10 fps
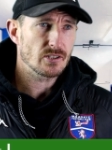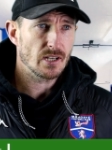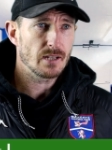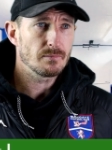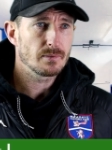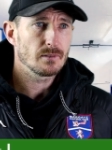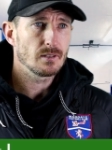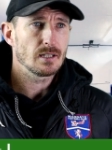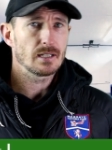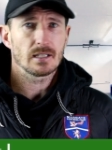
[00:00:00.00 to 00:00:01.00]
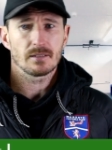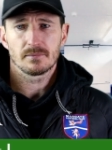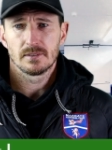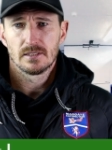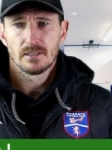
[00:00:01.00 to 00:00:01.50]
shape,
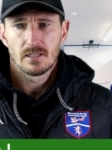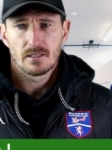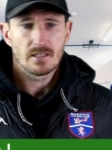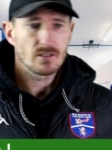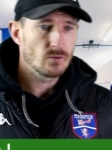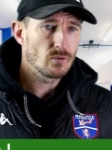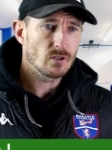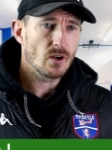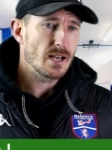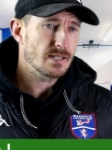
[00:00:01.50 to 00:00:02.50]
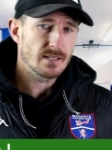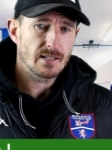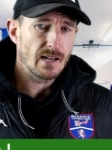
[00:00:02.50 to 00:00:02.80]
um, disorganised,